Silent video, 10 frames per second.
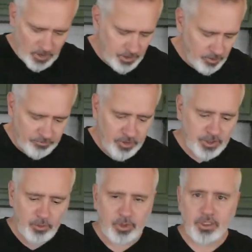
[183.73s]
So first
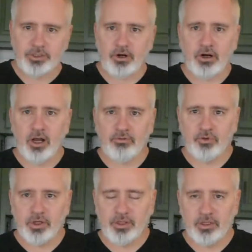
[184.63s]
thing we're gonna start off
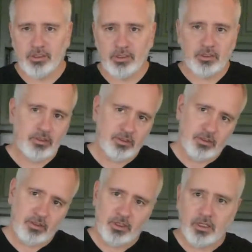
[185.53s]
with,
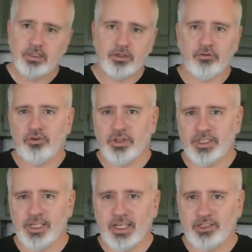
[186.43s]
it's over in the
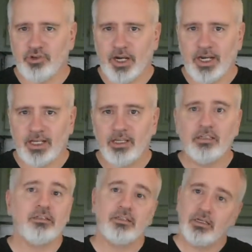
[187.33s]
sink draining.
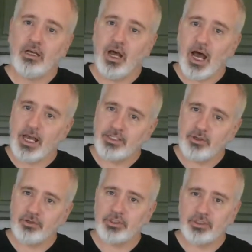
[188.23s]
I
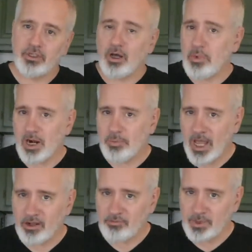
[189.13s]
soaked about a
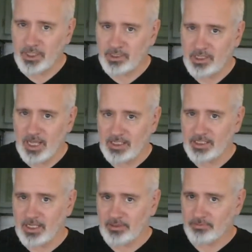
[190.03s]
pound of beans last
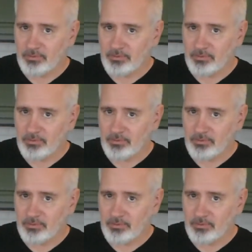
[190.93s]
night.